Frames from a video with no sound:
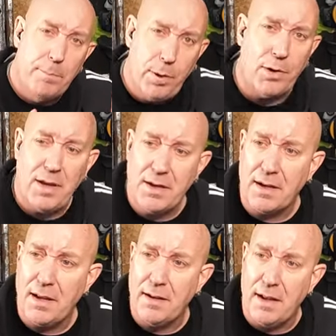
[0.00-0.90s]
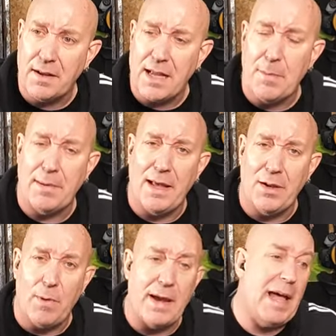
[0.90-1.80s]
put it in the cupboard out of
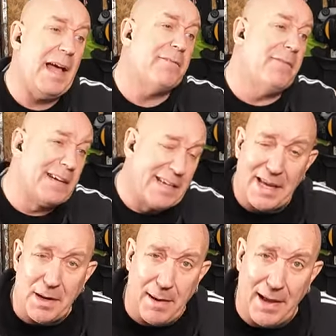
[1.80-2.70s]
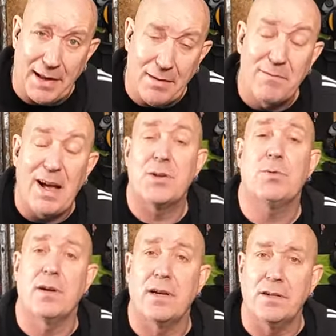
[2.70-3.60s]
the way and forget about it. That's
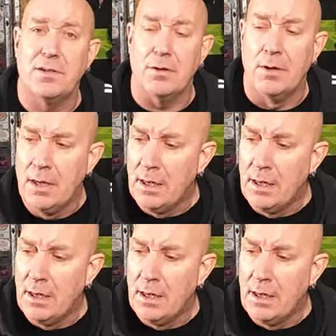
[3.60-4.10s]
what I'm going to do.